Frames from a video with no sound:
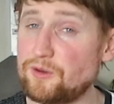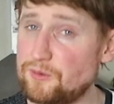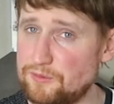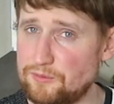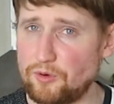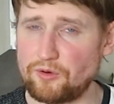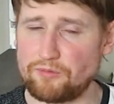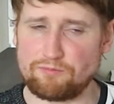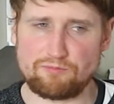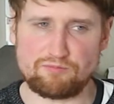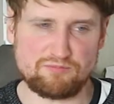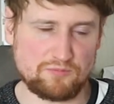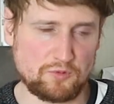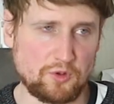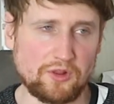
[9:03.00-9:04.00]
out, or
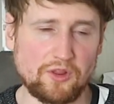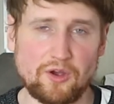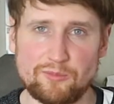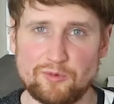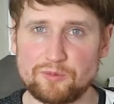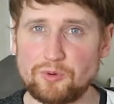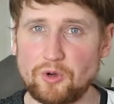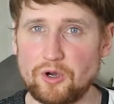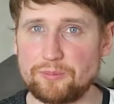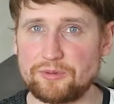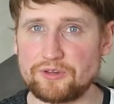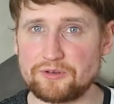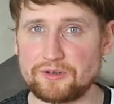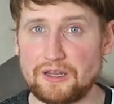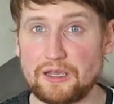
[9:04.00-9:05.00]
a lot more
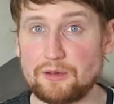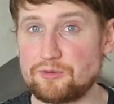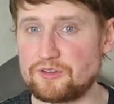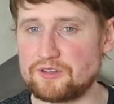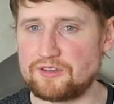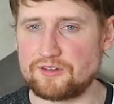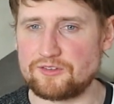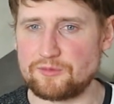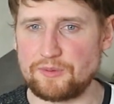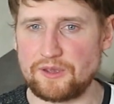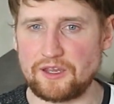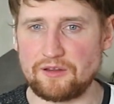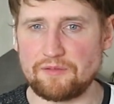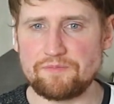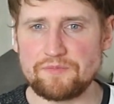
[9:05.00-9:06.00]
popular than I was
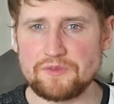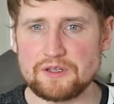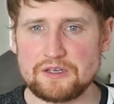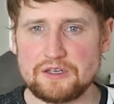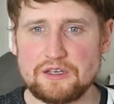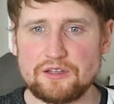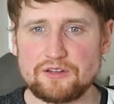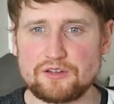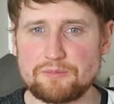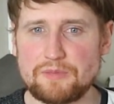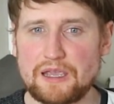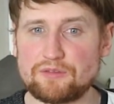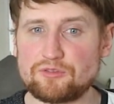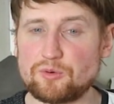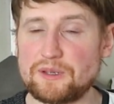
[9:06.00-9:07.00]
anticipating. So you
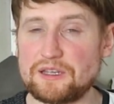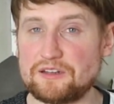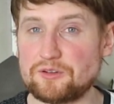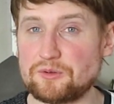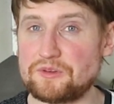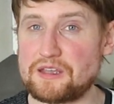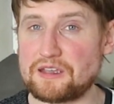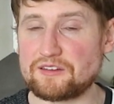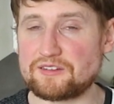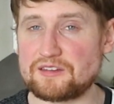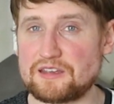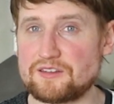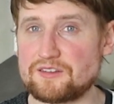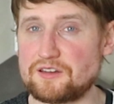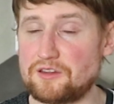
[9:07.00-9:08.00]
might have to wait until next
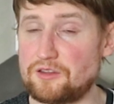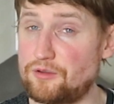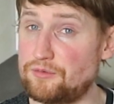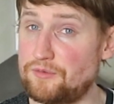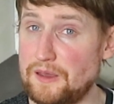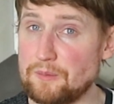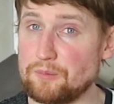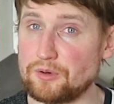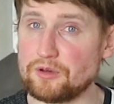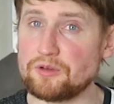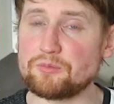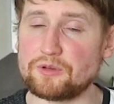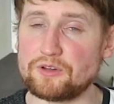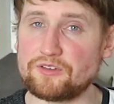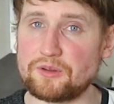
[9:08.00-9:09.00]
season in
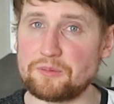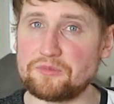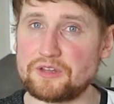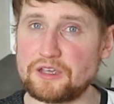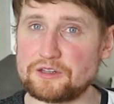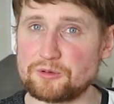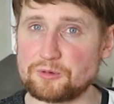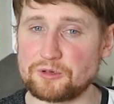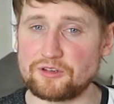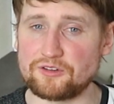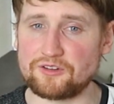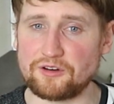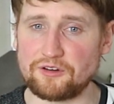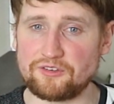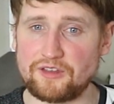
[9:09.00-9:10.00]
November, when some said they were going
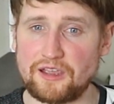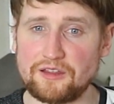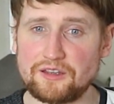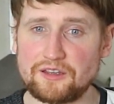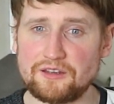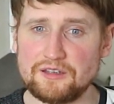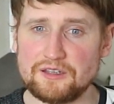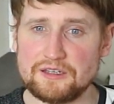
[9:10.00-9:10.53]
to start selling.